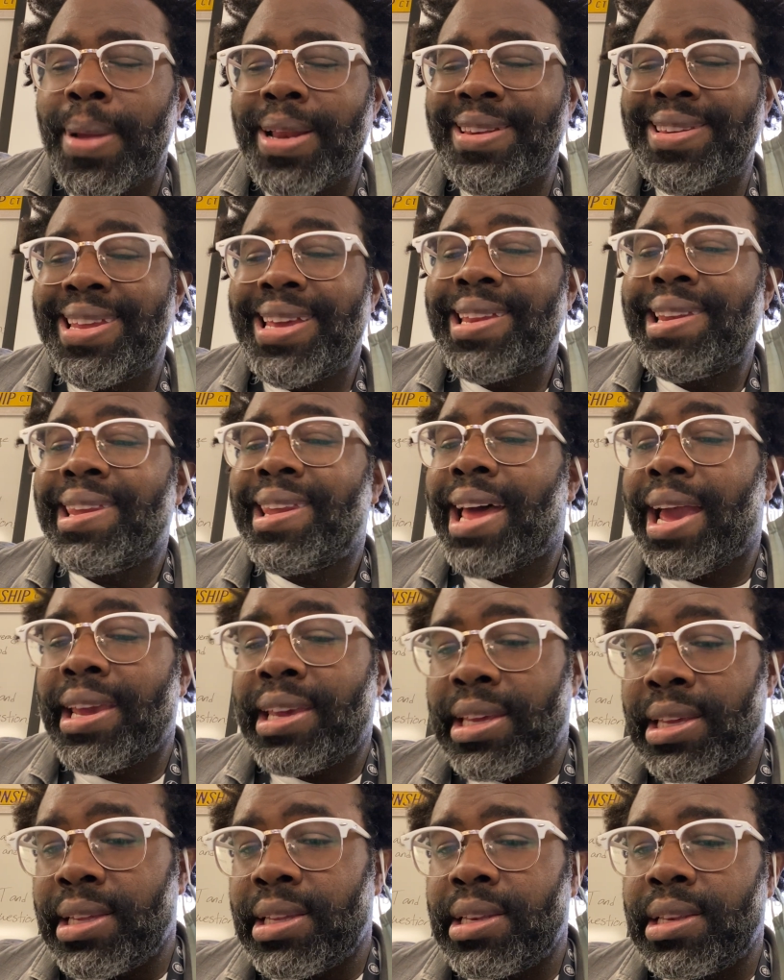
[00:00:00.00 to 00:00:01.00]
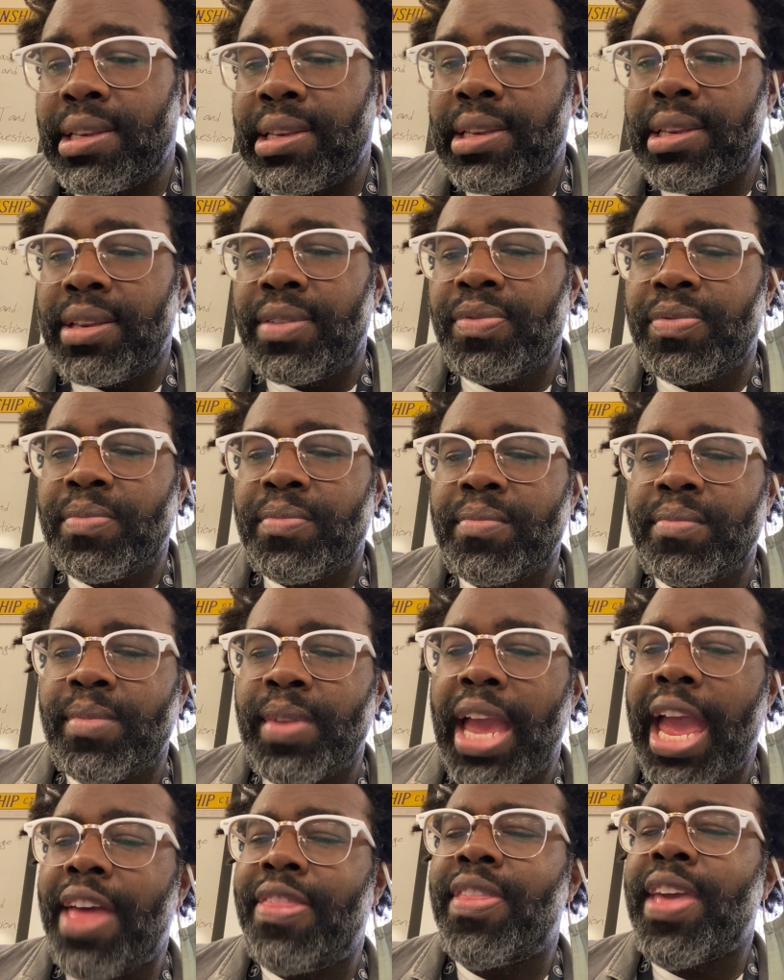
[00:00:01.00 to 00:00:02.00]
didn't like it,
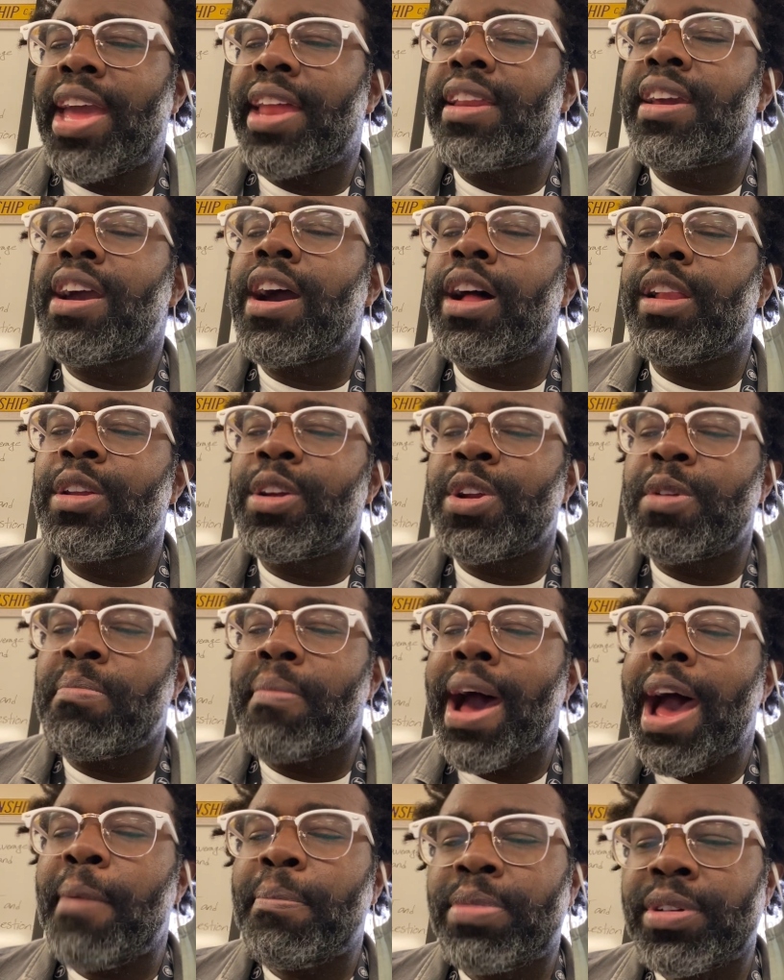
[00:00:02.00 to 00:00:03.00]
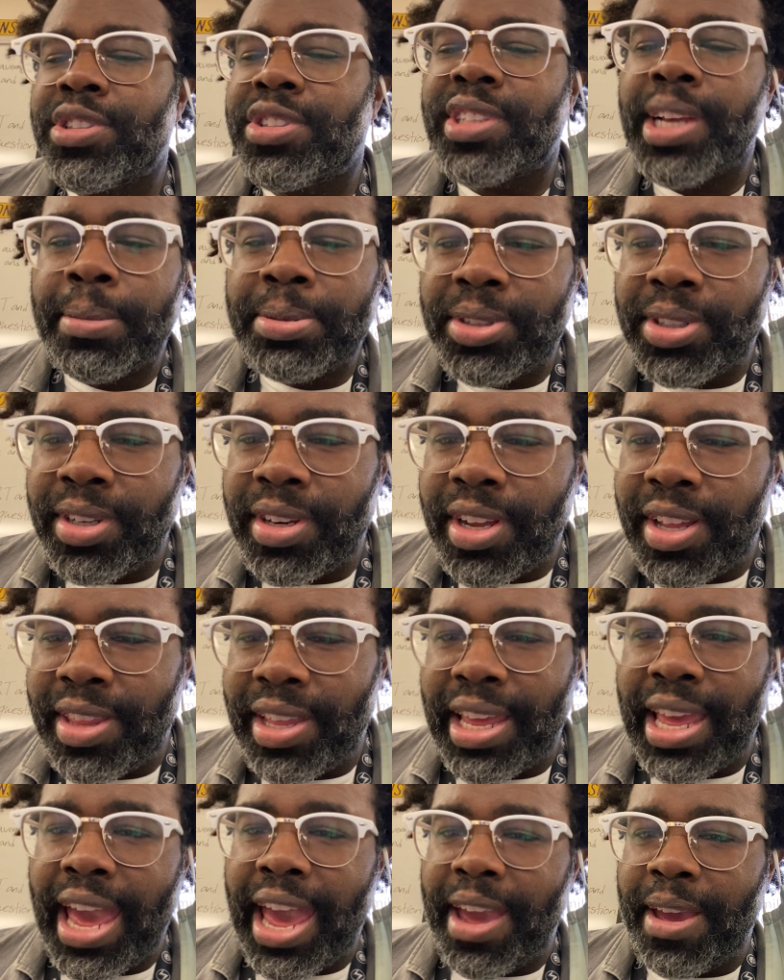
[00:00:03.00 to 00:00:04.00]
and then colored my perception of the
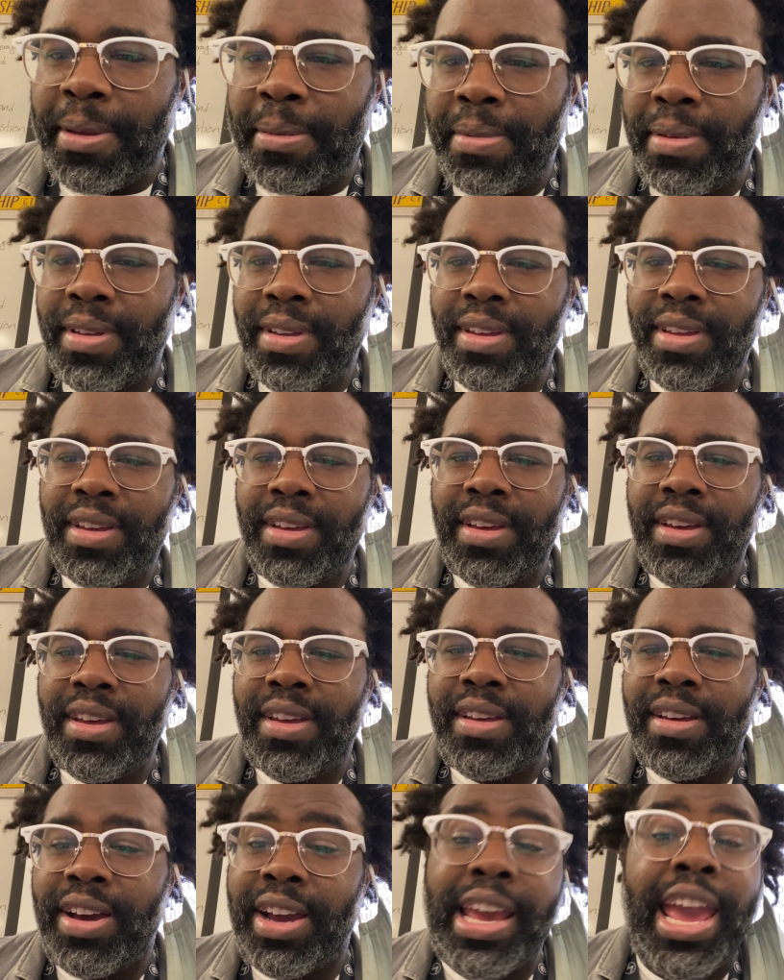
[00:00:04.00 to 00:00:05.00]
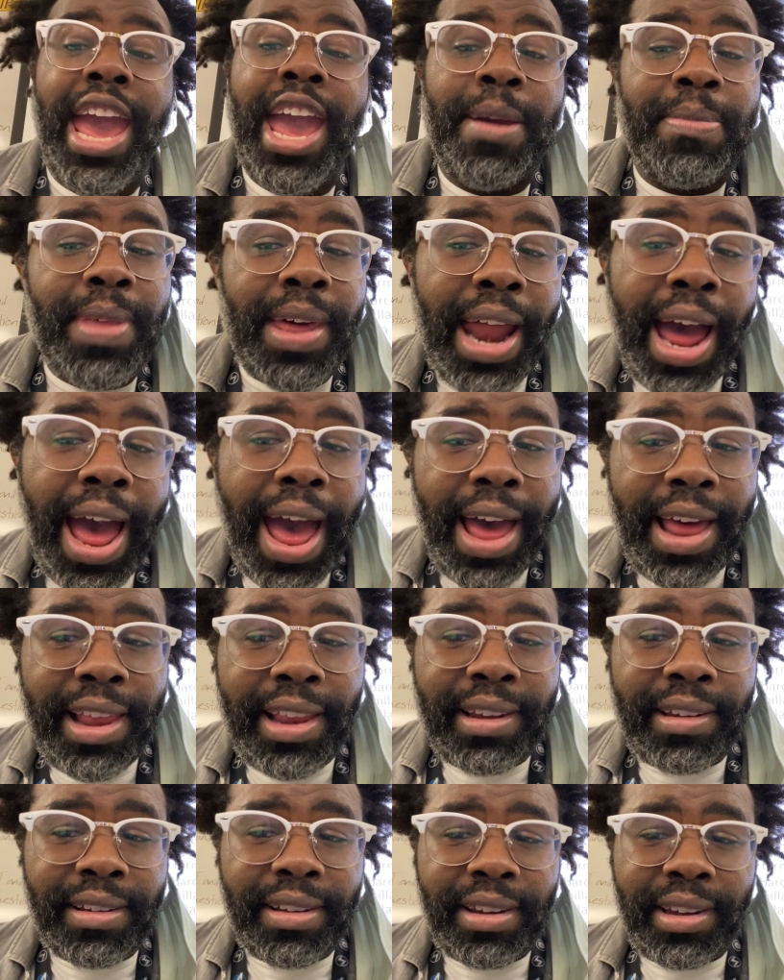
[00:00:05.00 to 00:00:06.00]
game, a game that I
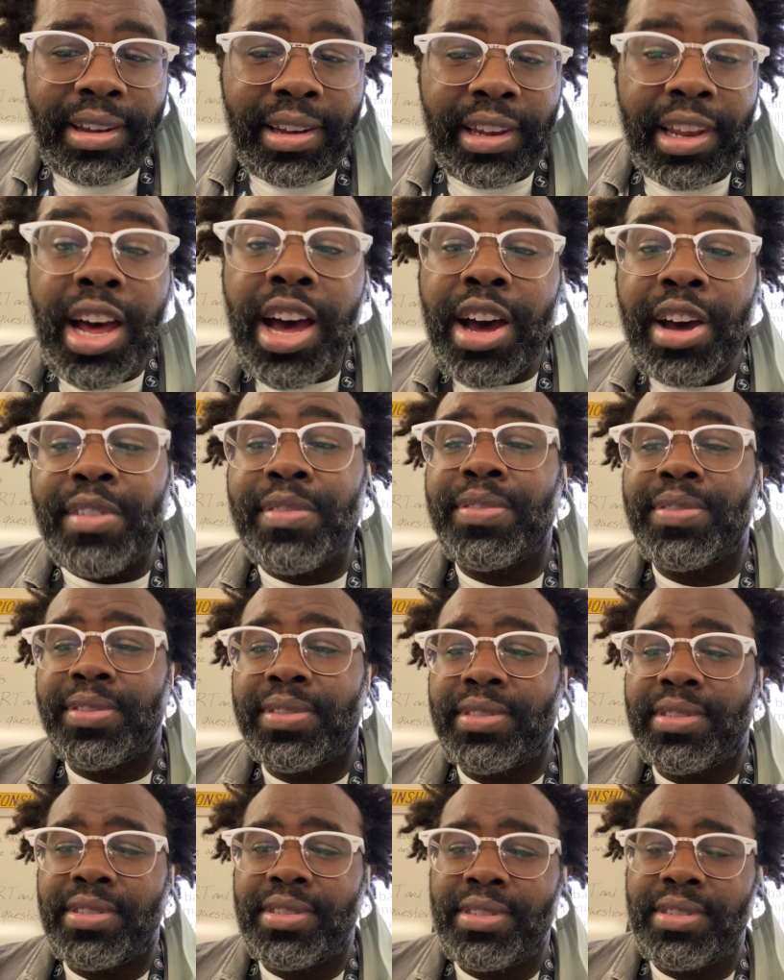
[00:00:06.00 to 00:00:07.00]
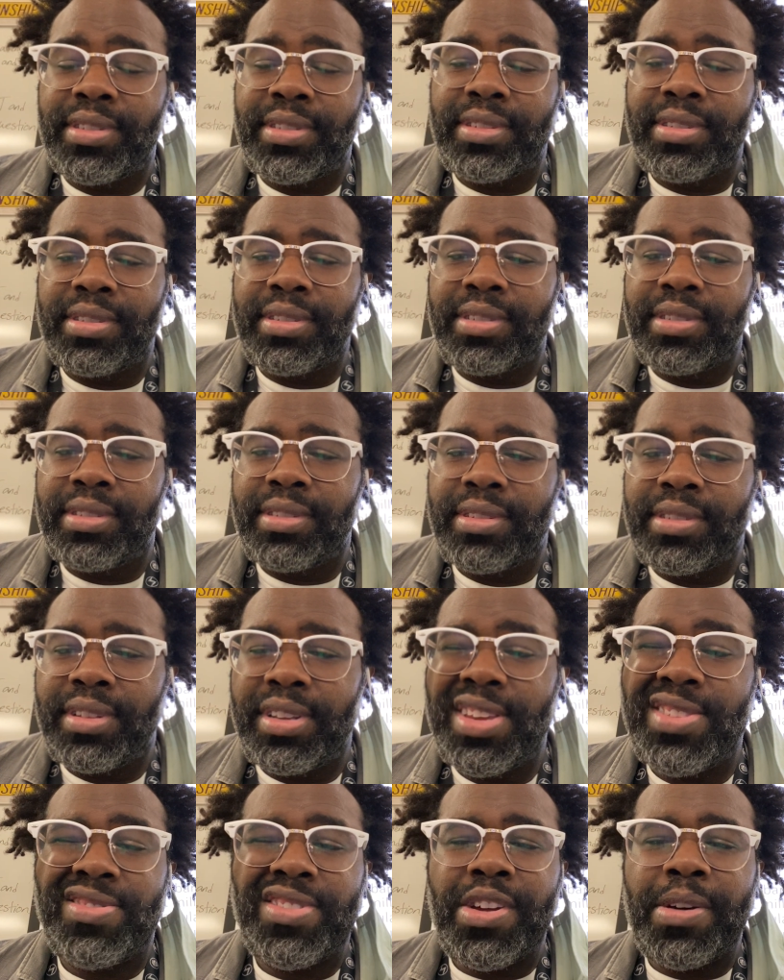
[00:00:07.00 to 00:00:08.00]
love.
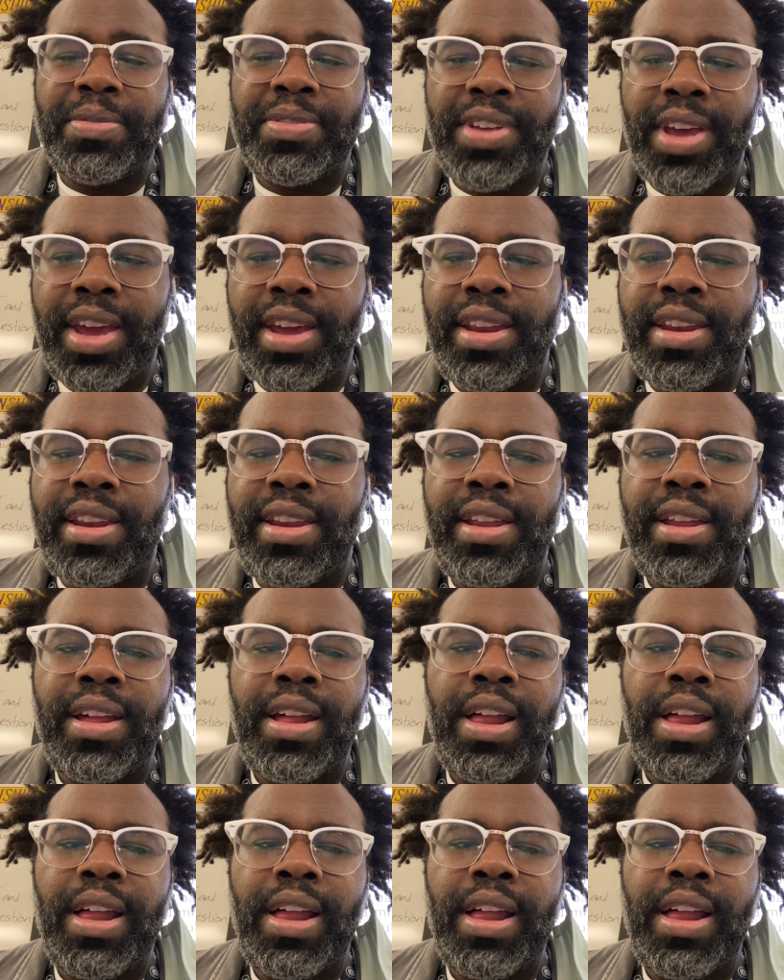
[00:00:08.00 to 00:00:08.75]
You see what I'm saying?